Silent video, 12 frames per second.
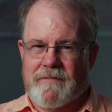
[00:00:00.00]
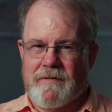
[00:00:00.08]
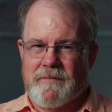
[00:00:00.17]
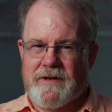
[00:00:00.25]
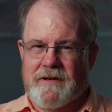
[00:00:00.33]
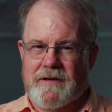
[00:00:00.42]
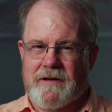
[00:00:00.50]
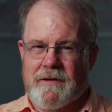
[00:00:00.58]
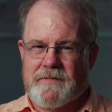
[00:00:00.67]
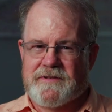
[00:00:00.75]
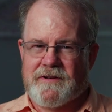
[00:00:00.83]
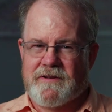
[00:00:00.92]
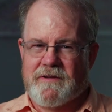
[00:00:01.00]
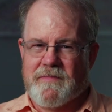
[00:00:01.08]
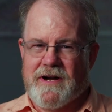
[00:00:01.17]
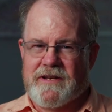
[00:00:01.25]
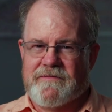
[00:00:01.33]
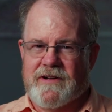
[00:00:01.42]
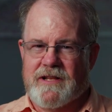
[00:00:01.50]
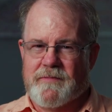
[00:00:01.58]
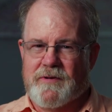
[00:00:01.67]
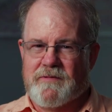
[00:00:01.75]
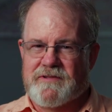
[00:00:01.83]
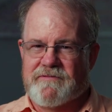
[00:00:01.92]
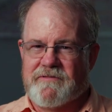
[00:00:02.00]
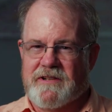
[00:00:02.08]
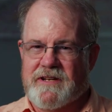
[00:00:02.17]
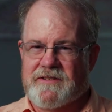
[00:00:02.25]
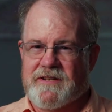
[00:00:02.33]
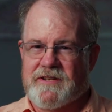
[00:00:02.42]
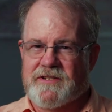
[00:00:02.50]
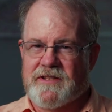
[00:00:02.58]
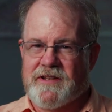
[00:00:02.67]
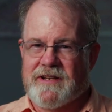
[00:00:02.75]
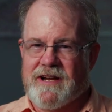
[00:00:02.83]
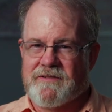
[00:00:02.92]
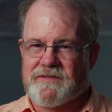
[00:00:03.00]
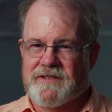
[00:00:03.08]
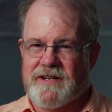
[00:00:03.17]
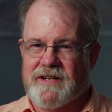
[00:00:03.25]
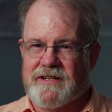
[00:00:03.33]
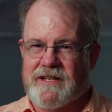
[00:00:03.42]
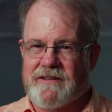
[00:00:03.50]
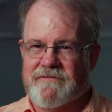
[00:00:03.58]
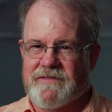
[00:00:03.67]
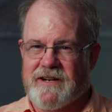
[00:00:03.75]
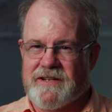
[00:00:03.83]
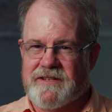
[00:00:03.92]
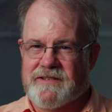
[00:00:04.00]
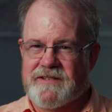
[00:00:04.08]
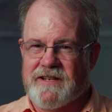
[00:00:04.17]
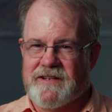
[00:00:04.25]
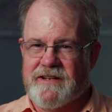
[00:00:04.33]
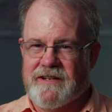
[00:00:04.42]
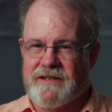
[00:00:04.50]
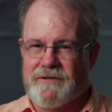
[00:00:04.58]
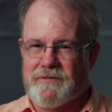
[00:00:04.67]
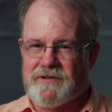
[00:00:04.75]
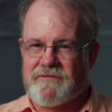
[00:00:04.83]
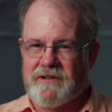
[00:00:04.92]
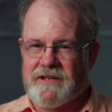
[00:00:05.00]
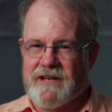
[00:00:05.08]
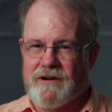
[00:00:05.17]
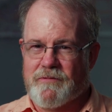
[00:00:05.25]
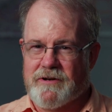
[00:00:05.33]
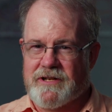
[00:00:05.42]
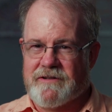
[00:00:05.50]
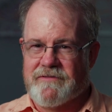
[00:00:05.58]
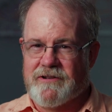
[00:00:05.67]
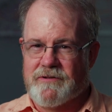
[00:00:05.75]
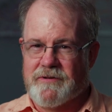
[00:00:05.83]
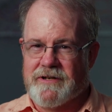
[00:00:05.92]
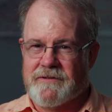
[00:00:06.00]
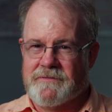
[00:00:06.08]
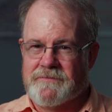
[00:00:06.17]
A big episode in my development was the realization that outside advice and aid was really not working very well.